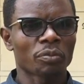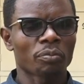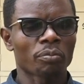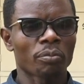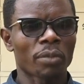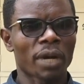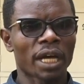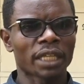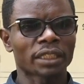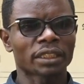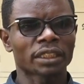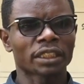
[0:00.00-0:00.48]

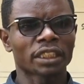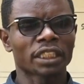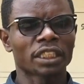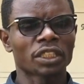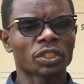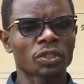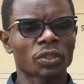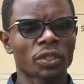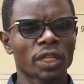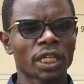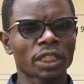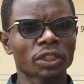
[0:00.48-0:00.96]
But
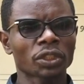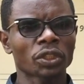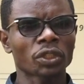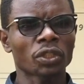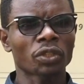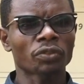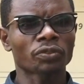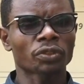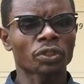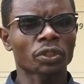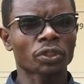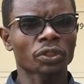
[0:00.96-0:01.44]
introduction
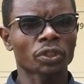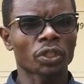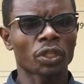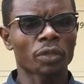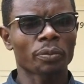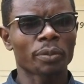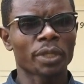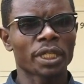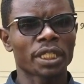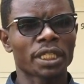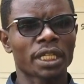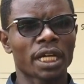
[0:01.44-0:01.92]
of social
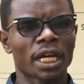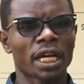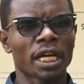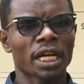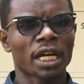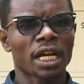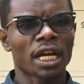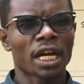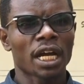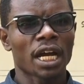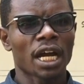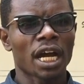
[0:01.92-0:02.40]
media
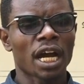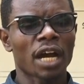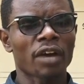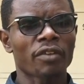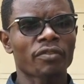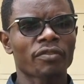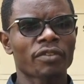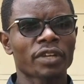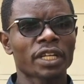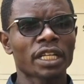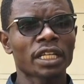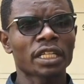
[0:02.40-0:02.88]

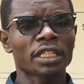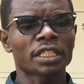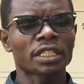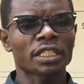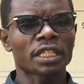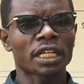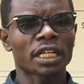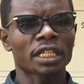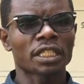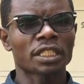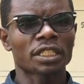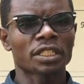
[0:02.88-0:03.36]
have really
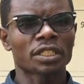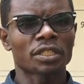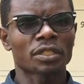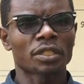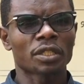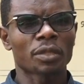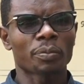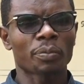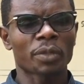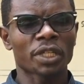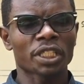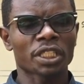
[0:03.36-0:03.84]
changed
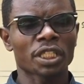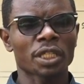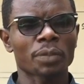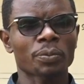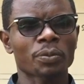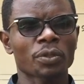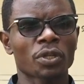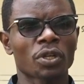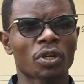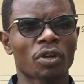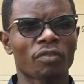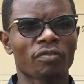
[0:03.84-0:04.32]
the
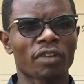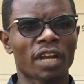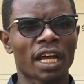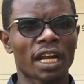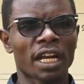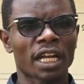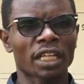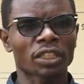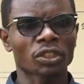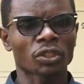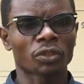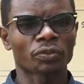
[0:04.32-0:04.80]
perception of
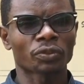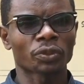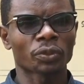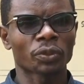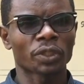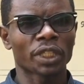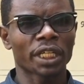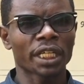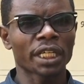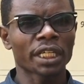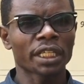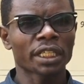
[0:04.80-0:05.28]
learners of
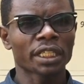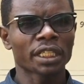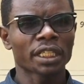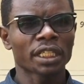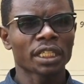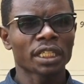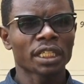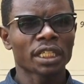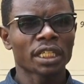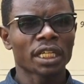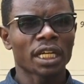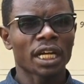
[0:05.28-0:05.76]
today,
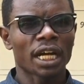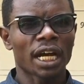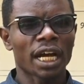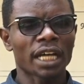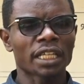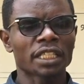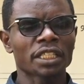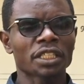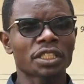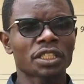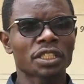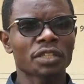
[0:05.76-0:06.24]

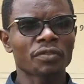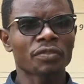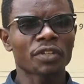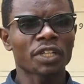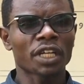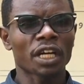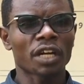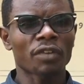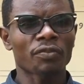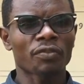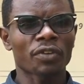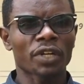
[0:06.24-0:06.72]
and it's
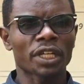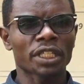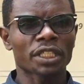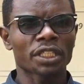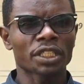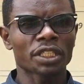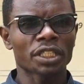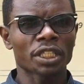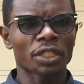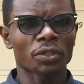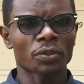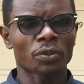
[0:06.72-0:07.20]
difficult for a
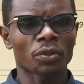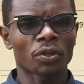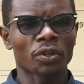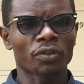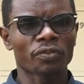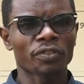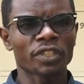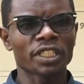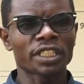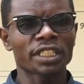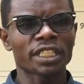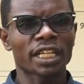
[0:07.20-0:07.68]
teacher to
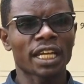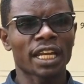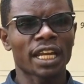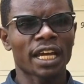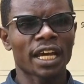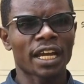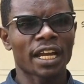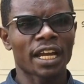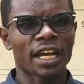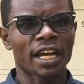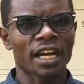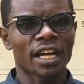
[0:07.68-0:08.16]
convince a
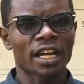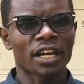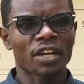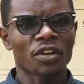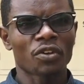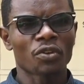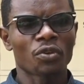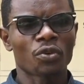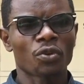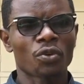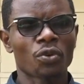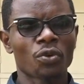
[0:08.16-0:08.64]
learner
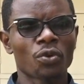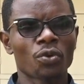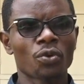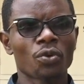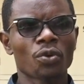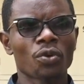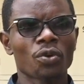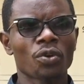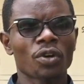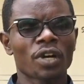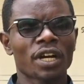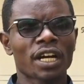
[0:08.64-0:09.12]

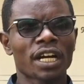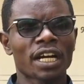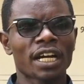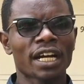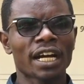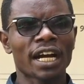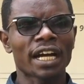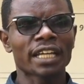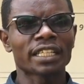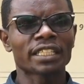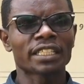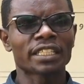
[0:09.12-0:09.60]
who
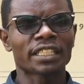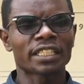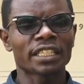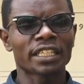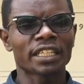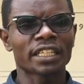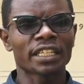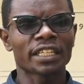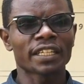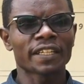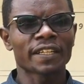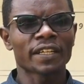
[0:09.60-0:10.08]
can
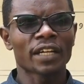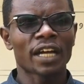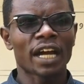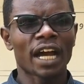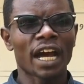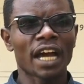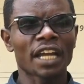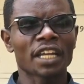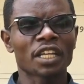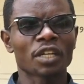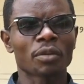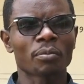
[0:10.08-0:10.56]
see
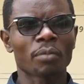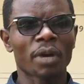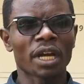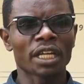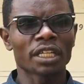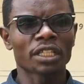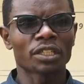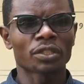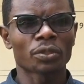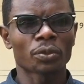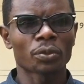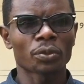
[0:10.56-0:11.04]
earning
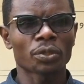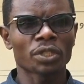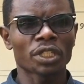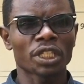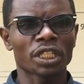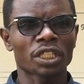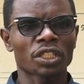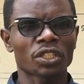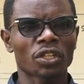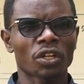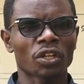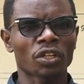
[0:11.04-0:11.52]
money through
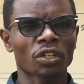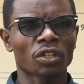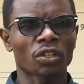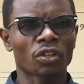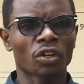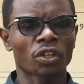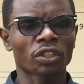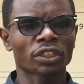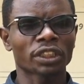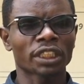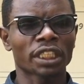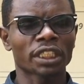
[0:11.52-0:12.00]
TikTok,
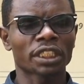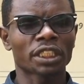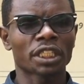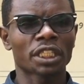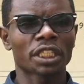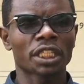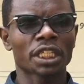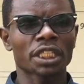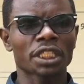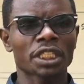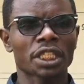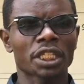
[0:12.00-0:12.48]
content
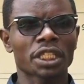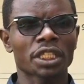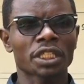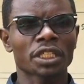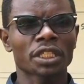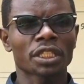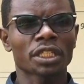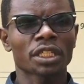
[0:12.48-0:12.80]
creation,